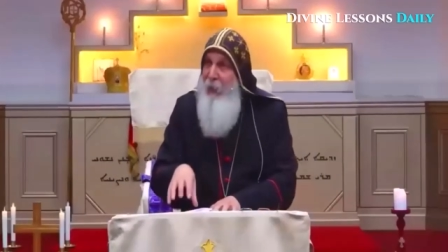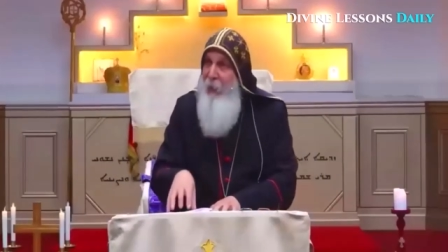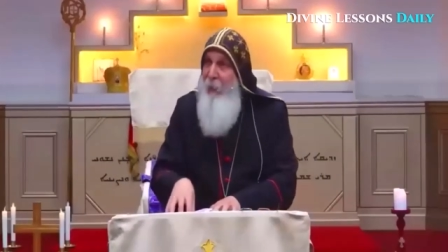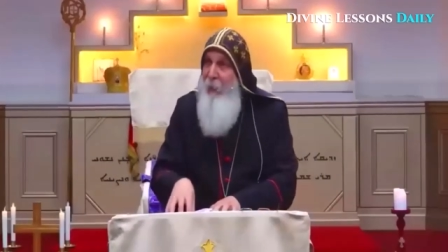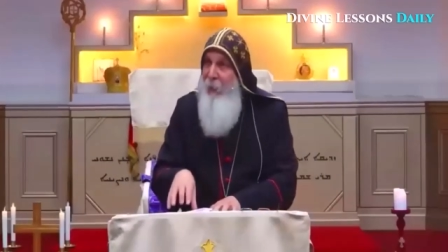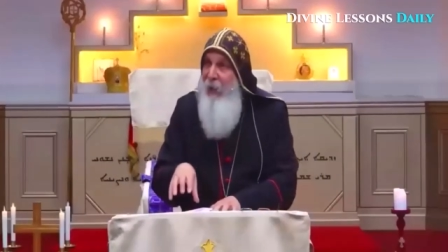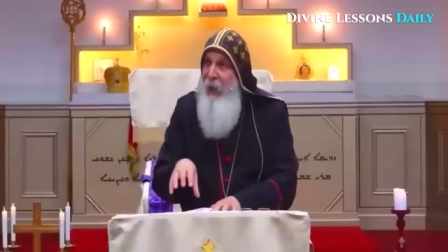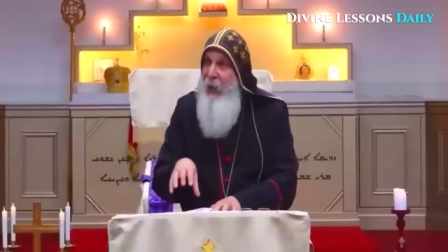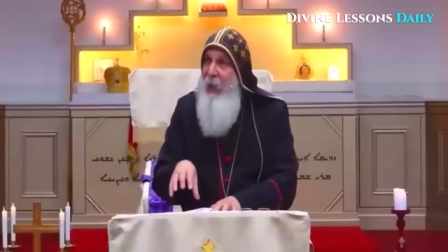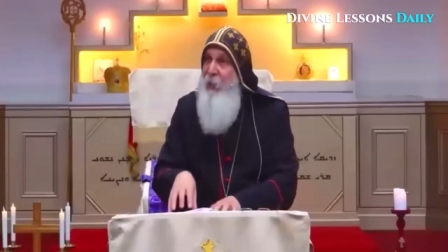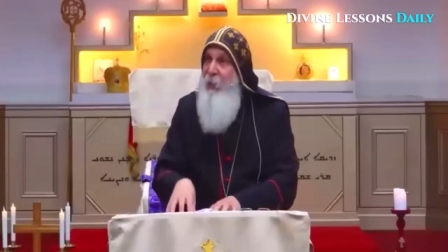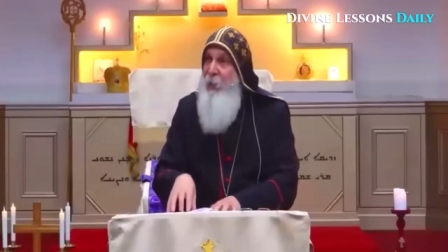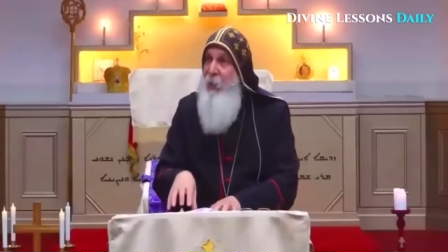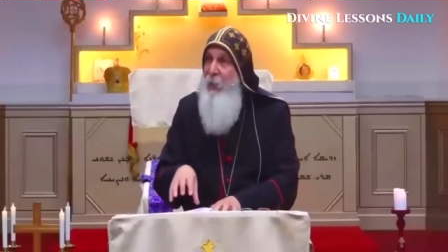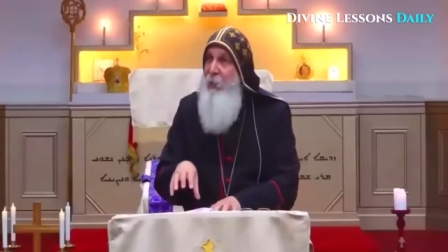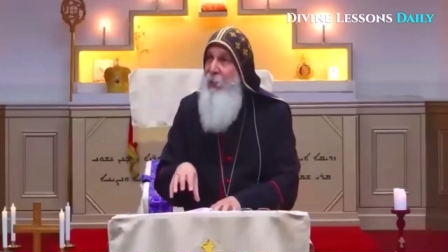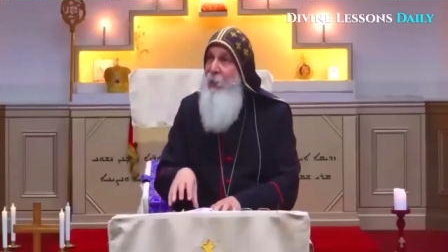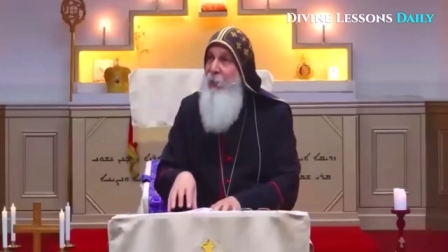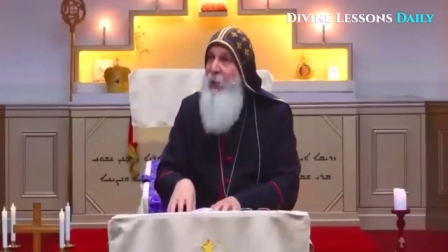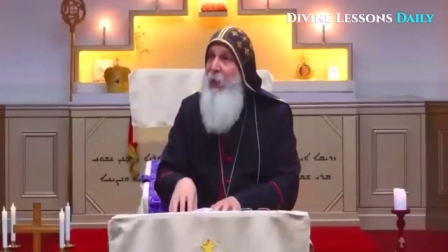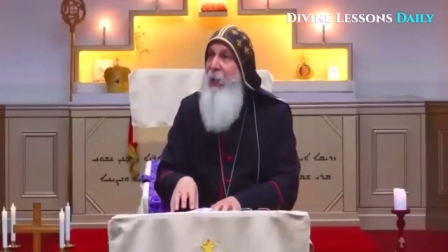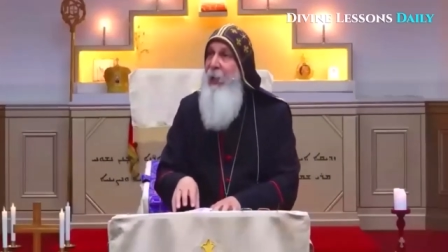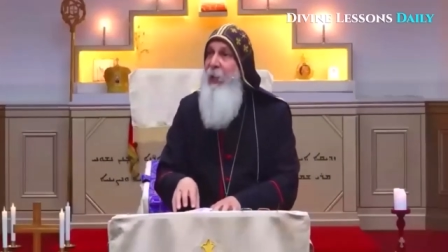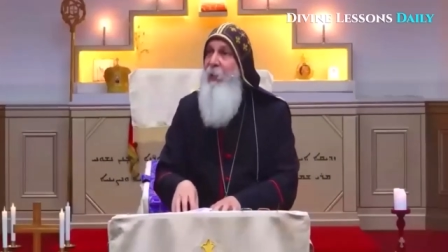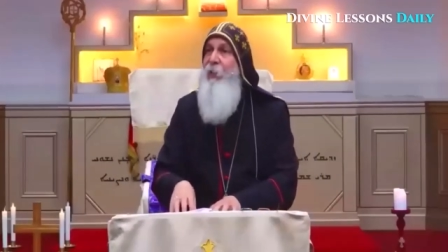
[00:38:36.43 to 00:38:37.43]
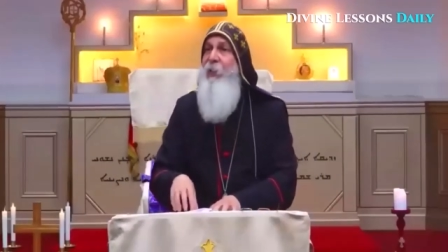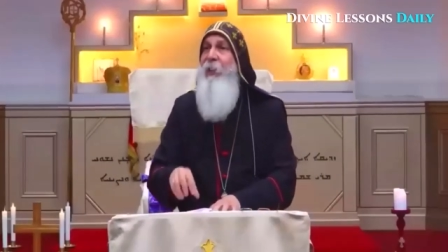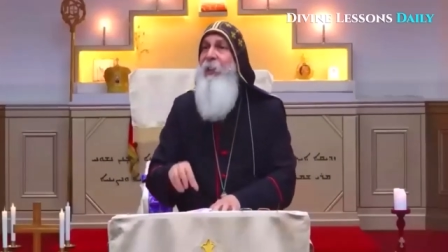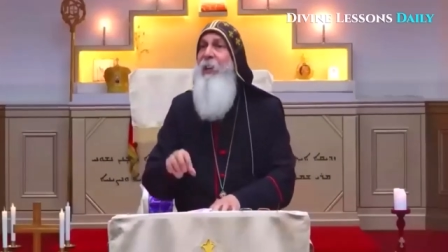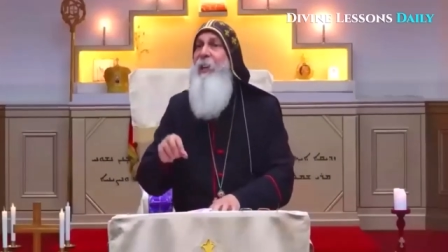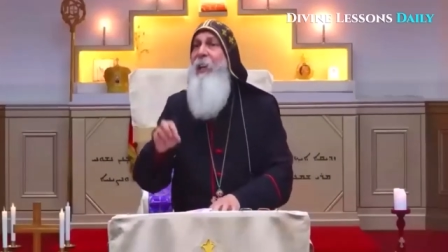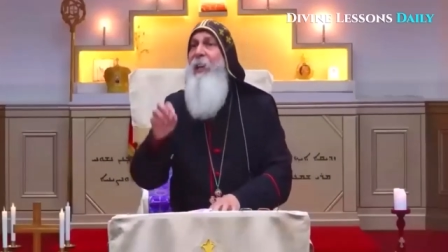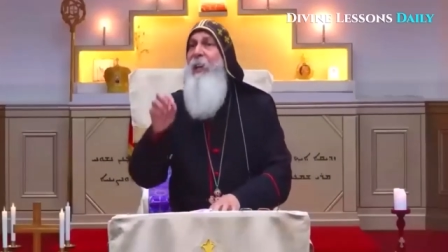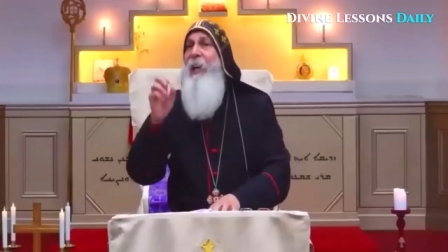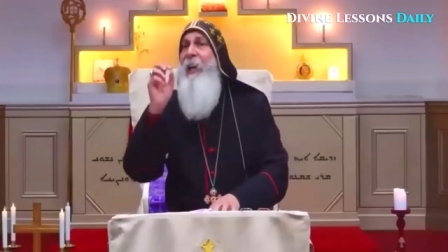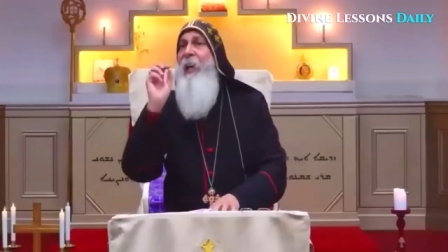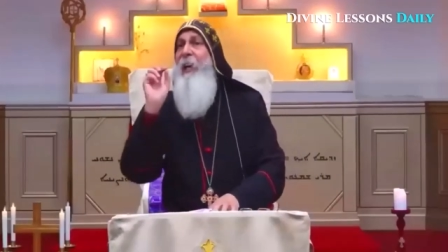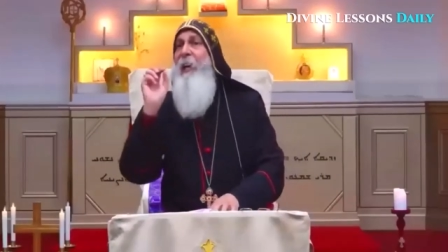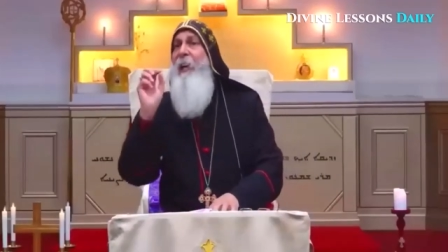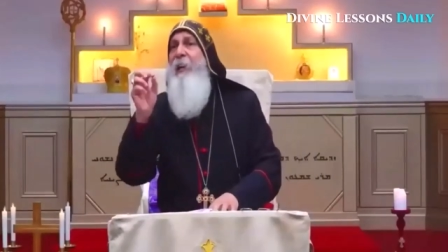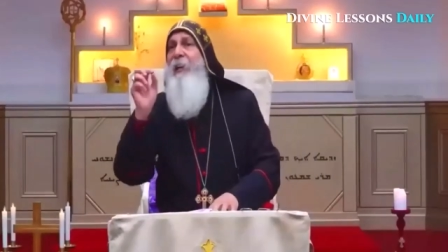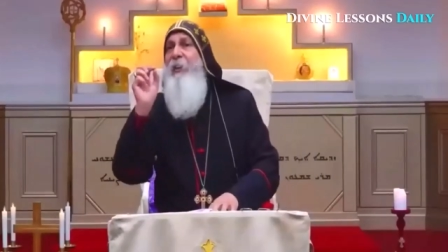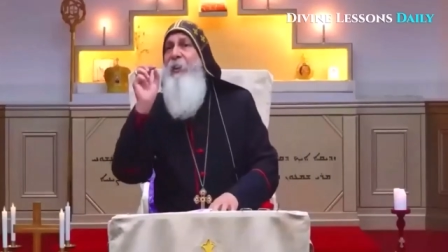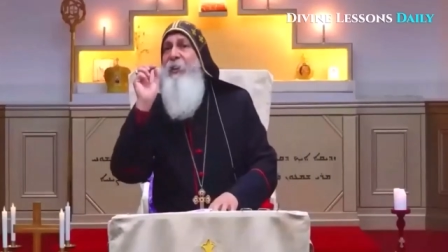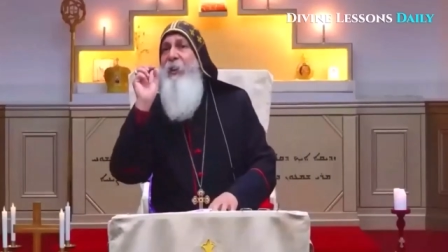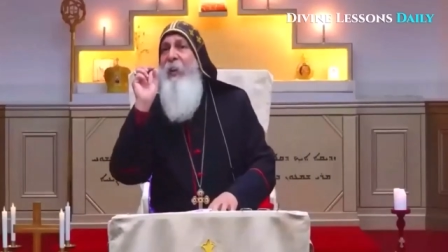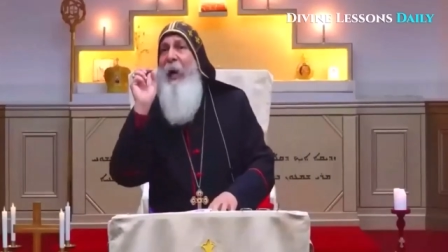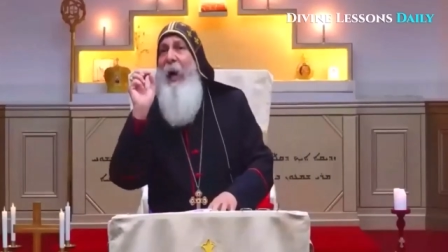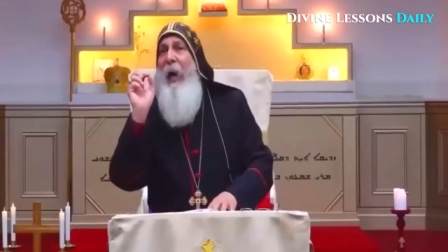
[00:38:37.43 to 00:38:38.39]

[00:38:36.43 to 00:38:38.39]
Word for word: in recent years it is